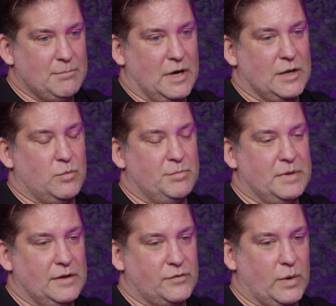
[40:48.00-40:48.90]
money would
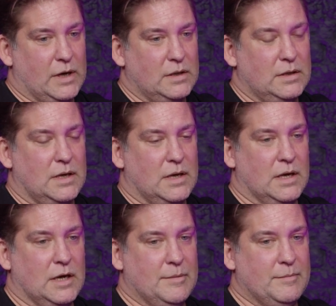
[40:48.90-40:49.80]
be as well.
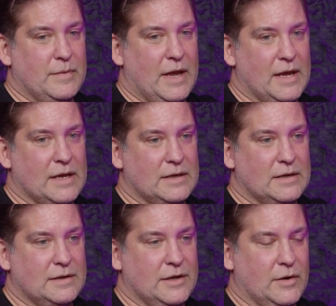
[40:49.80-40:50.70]
Um,
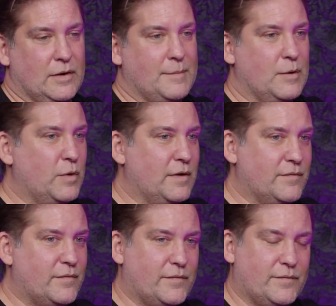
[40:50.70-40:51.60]
and you know, I mean,
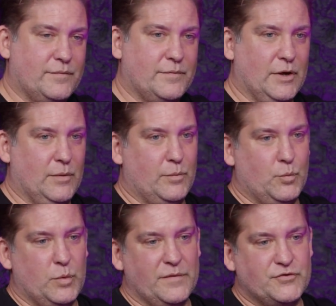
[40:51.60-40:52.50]
we've you know
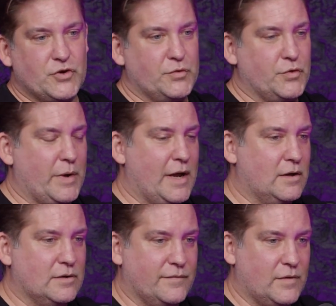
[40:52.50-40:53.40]
we've joked
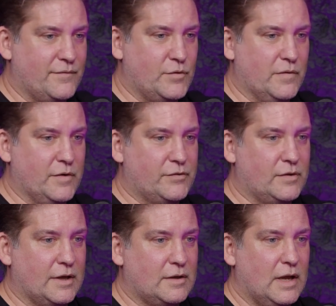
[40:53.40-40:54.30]
around a, a few of
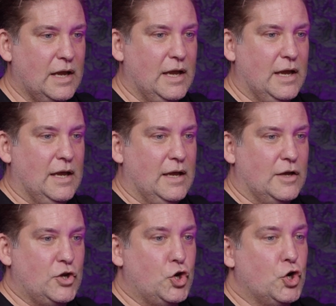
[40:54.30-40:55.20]
us like
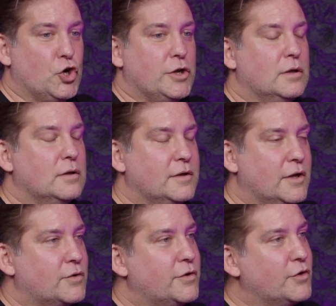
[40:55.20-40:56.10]
could you
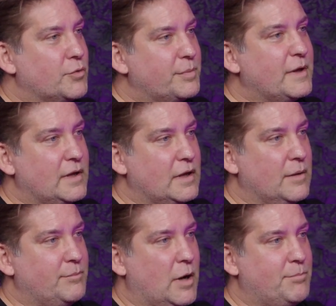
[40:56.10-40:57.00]
know could there be
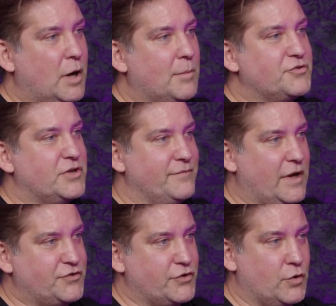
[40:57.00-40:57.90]
a, a, publishing
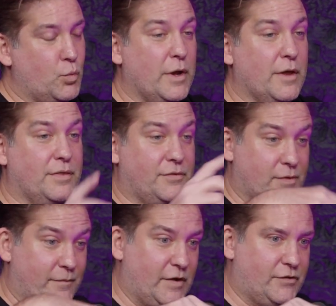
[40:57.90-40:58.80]
venture with
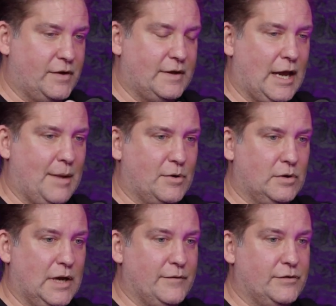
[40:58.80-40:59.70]
some VC
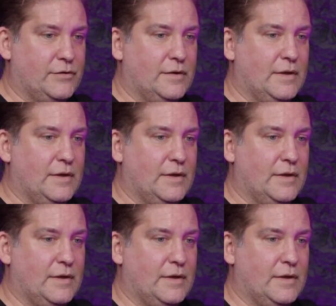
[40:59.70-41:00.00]
capital, obviously